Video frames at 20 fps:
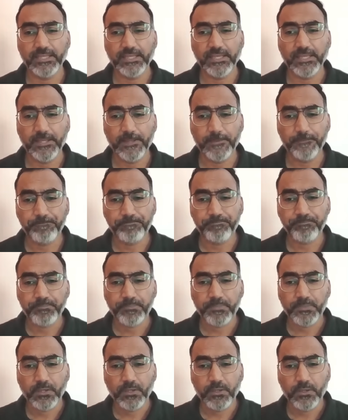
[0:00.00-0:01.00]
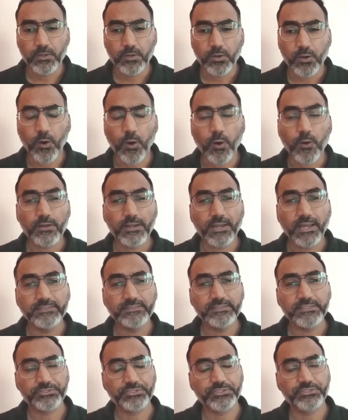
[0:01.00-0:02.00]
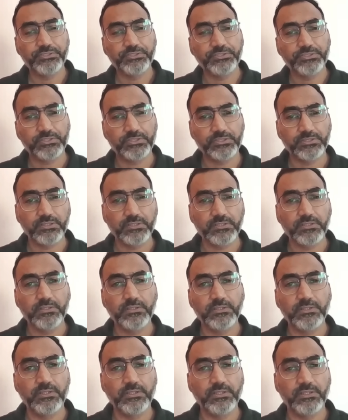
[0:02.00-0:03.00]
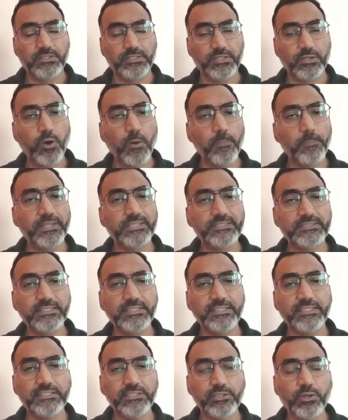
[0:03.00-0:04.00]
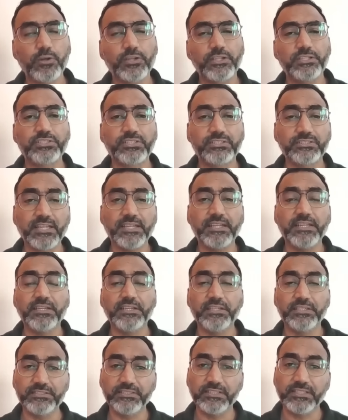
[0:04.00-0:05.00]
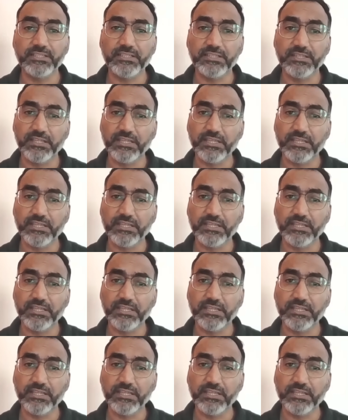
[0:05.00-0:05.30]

the organizations, the complexity in the organizations are increasing.